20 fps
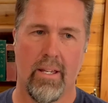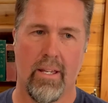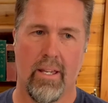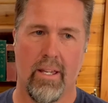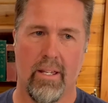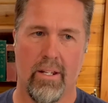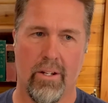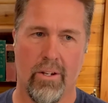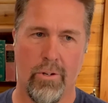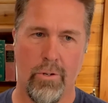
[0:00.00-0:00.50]

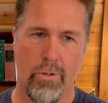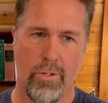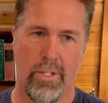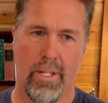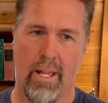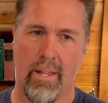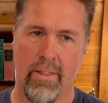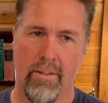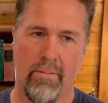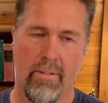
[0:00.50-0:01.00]
and
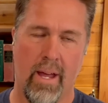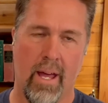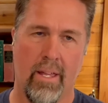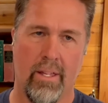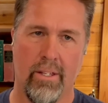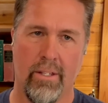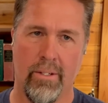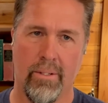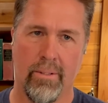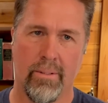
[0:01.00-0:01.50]
understand the
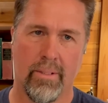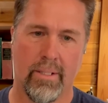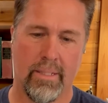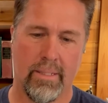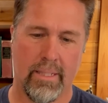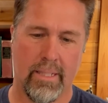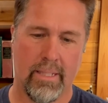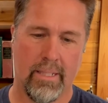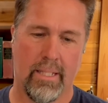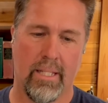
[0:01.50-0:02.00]
value and
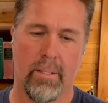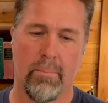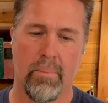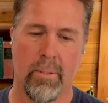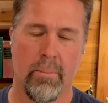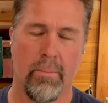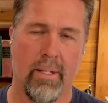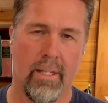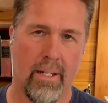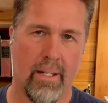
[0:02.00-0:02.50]
then
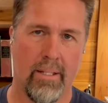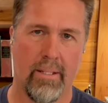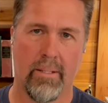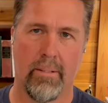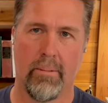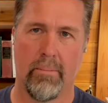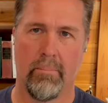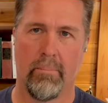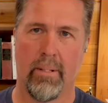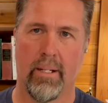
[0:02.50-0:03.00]
implement it.
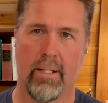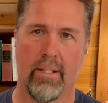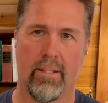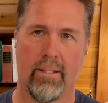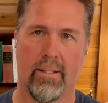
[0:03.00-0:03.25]
But